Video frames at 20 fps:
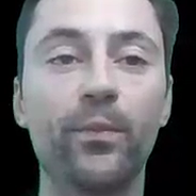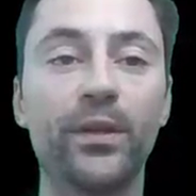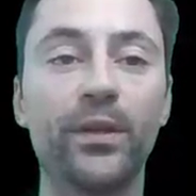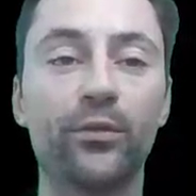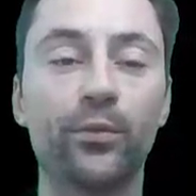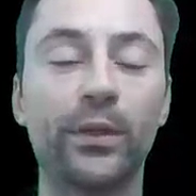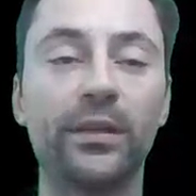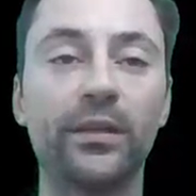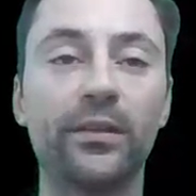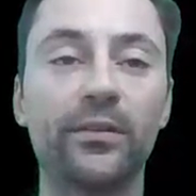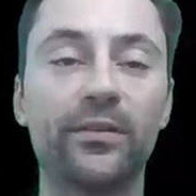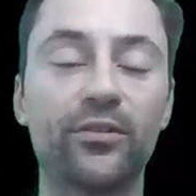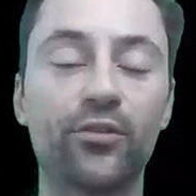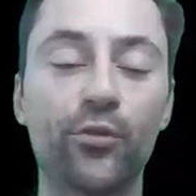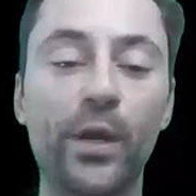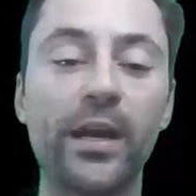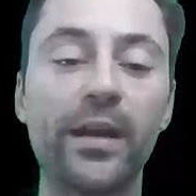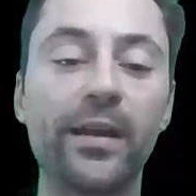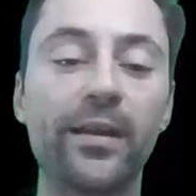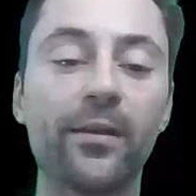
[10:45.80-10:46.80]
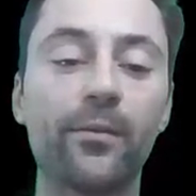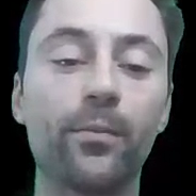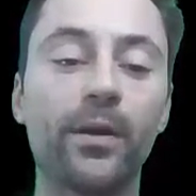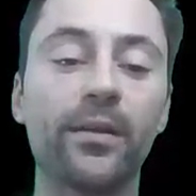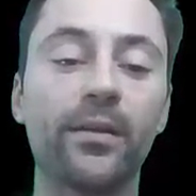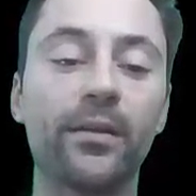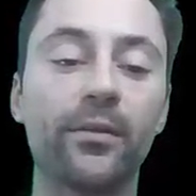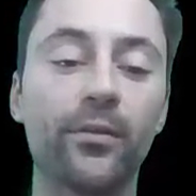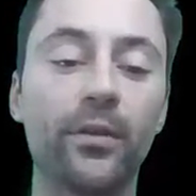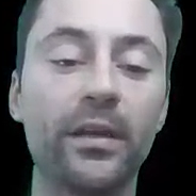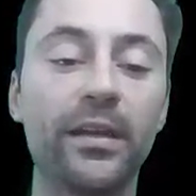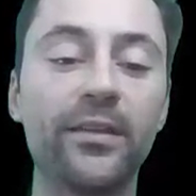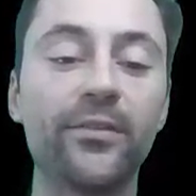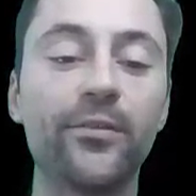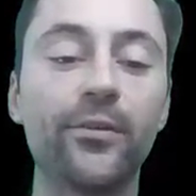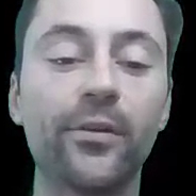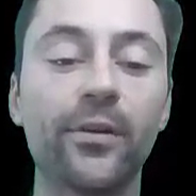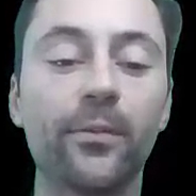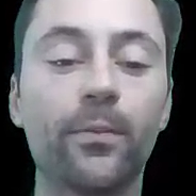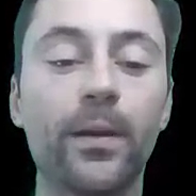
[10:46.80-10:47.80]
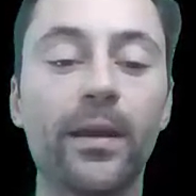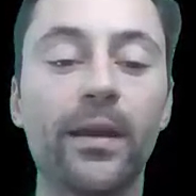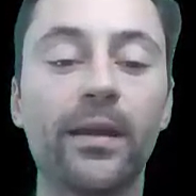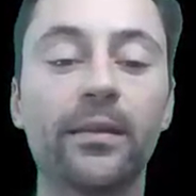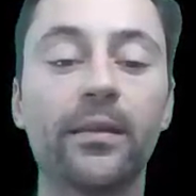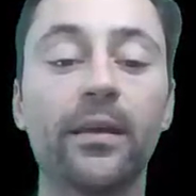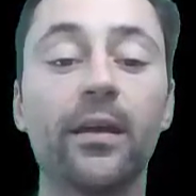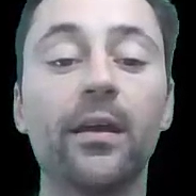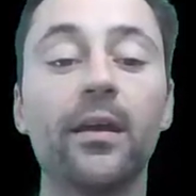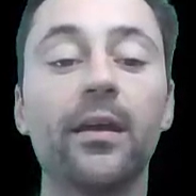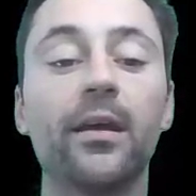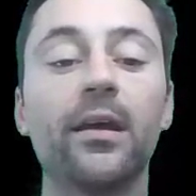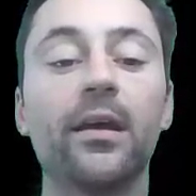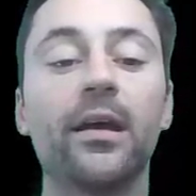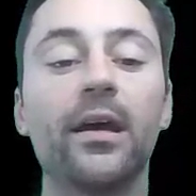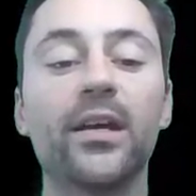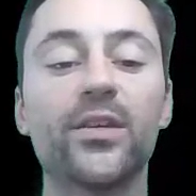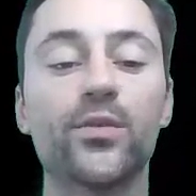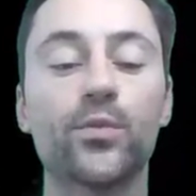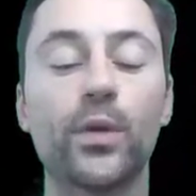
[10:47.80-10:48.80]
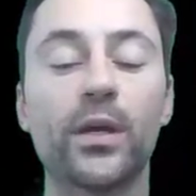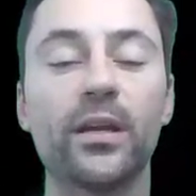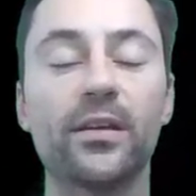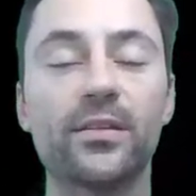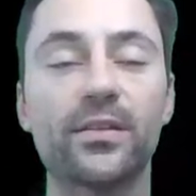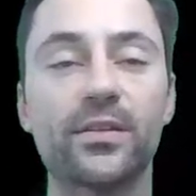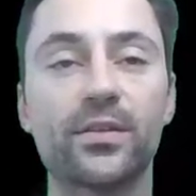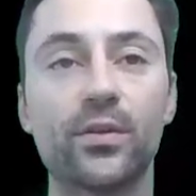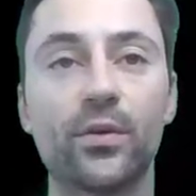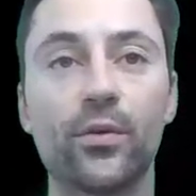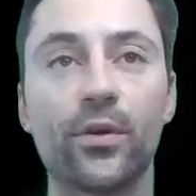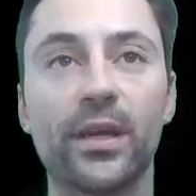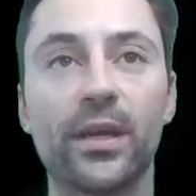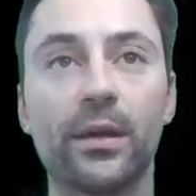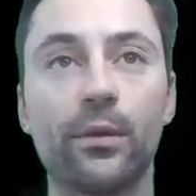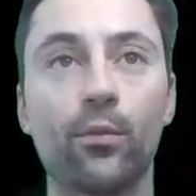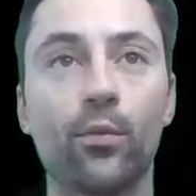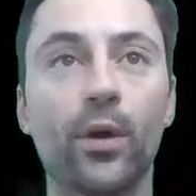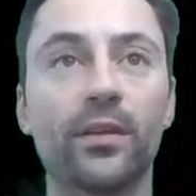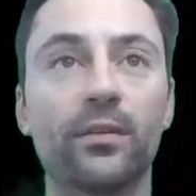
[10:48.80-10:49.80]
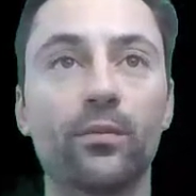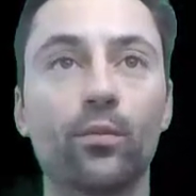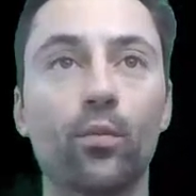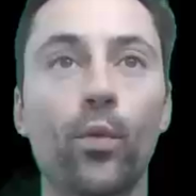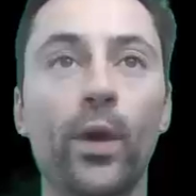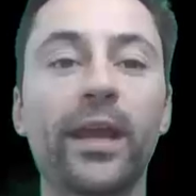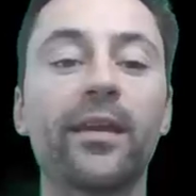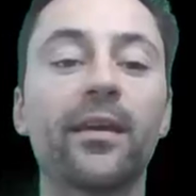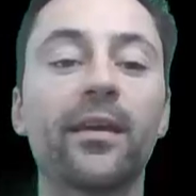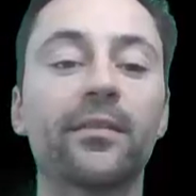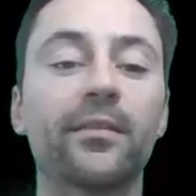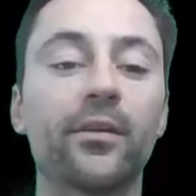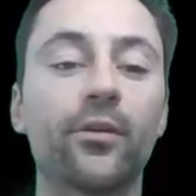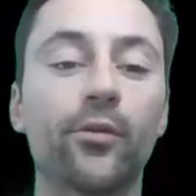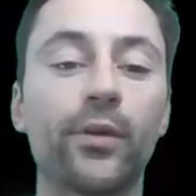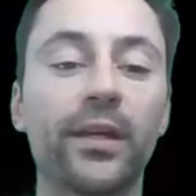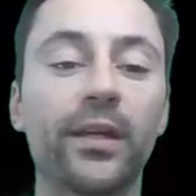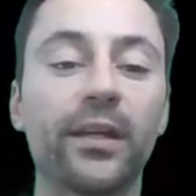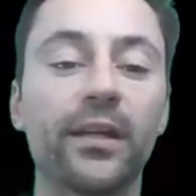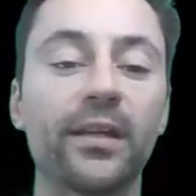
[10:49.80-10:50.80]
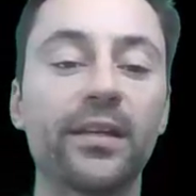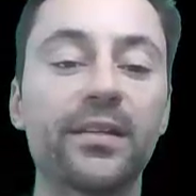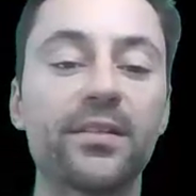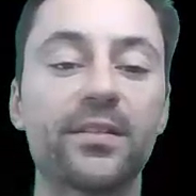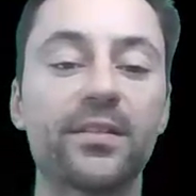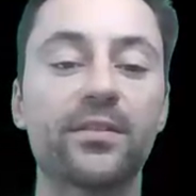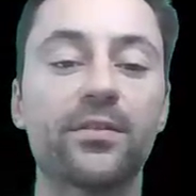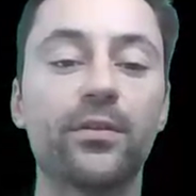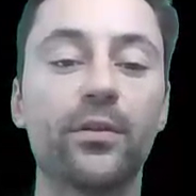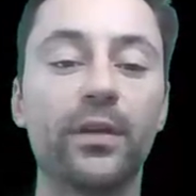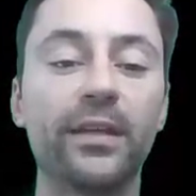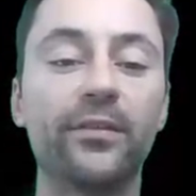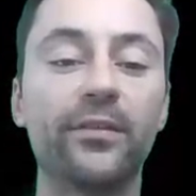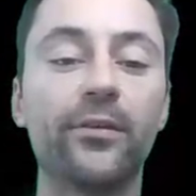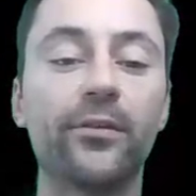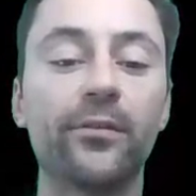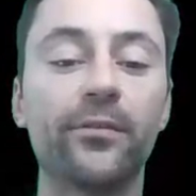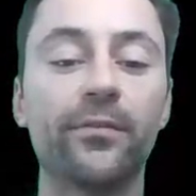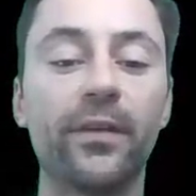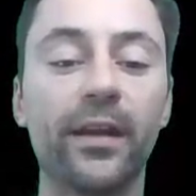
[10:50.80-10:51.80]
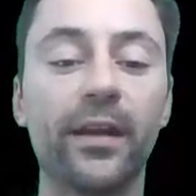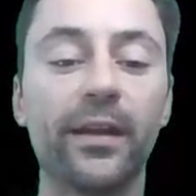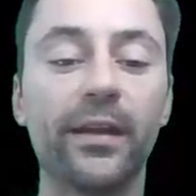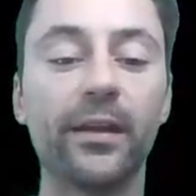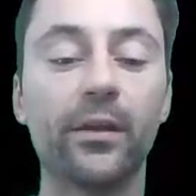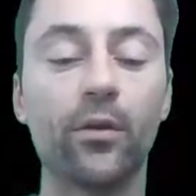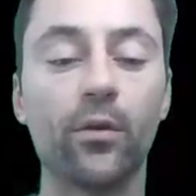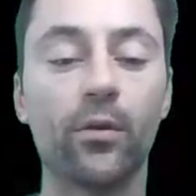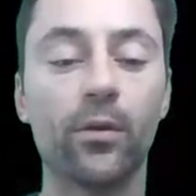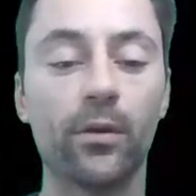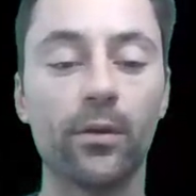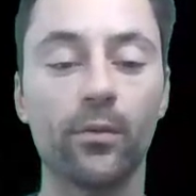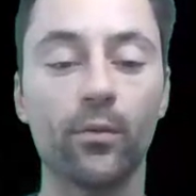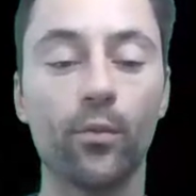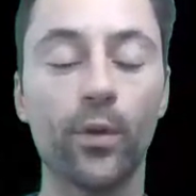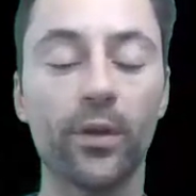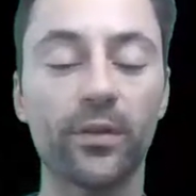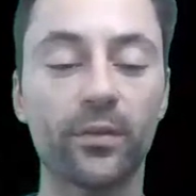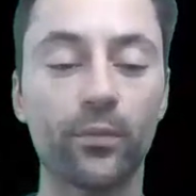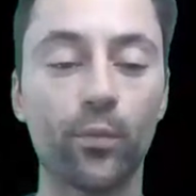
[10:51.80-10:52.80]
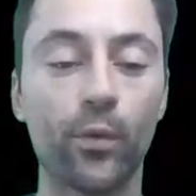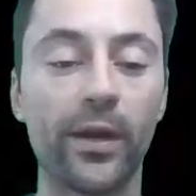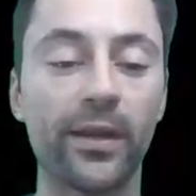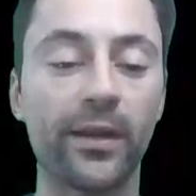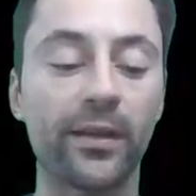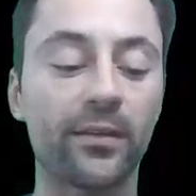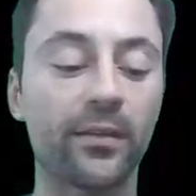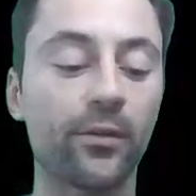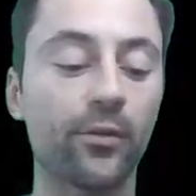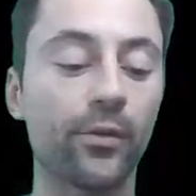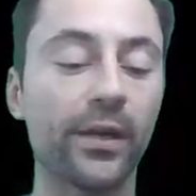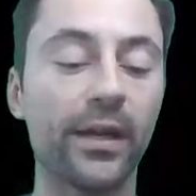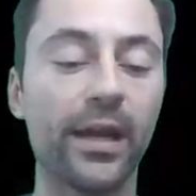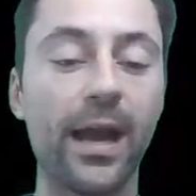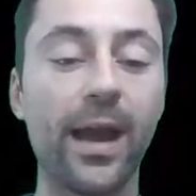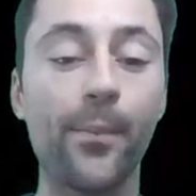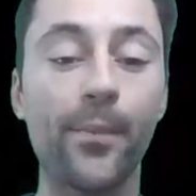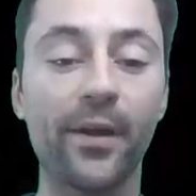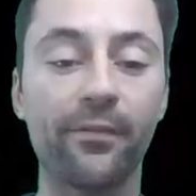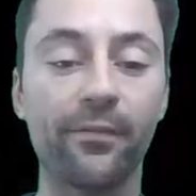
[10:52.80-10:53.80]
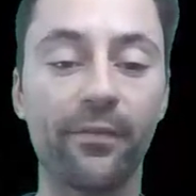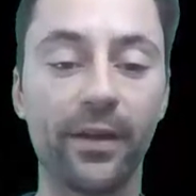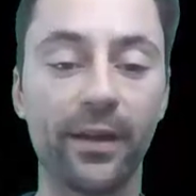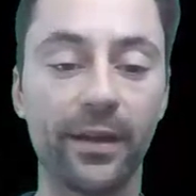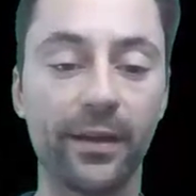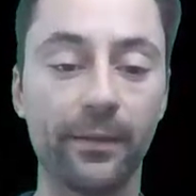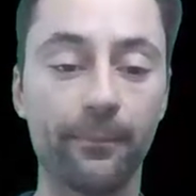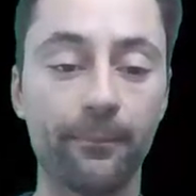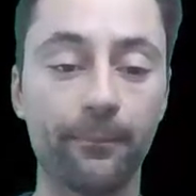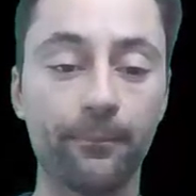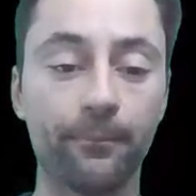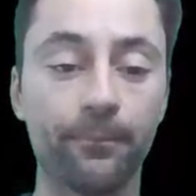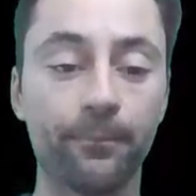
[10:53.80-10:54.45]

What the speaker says: between a trailing airplane and the leader airplane, as well as, okay, what wake category is the leader flying, or what wake category am I flying?